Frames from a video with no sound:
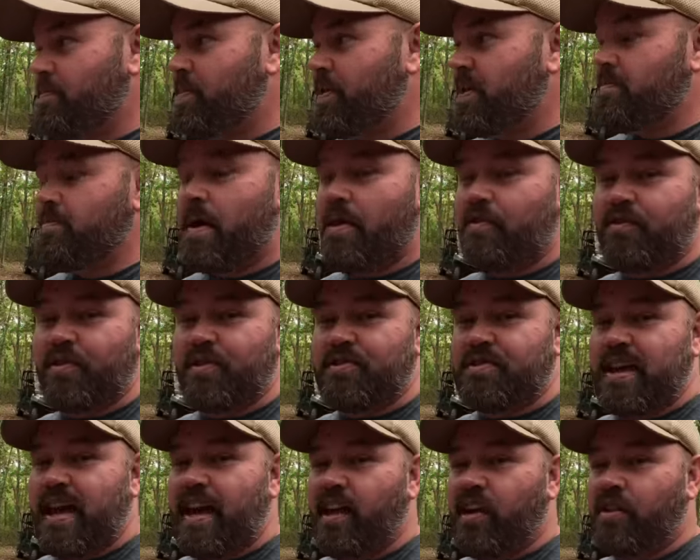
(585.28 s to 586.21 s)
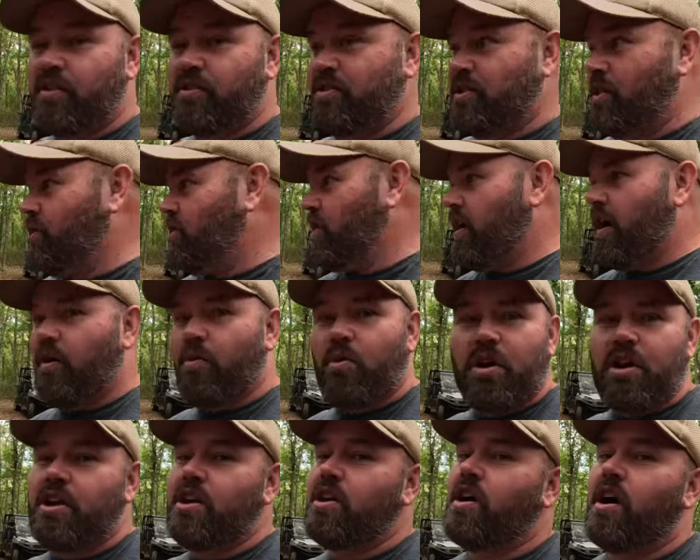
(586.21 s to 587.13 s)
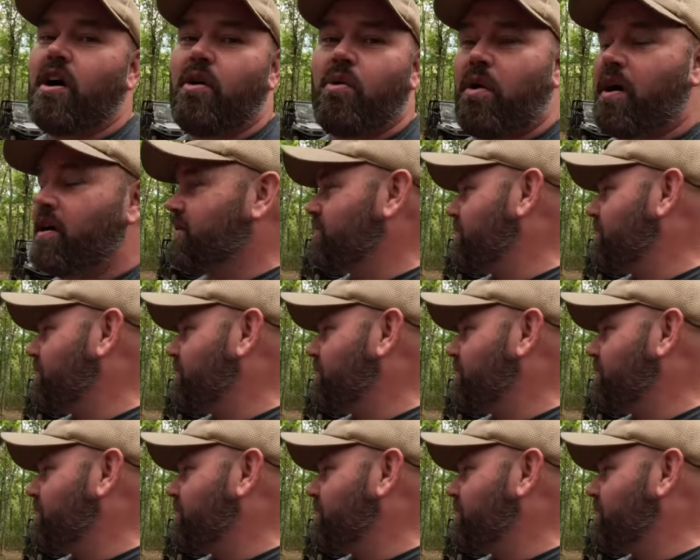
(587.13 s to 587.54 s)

put them up for sale. Not one of y'all wanted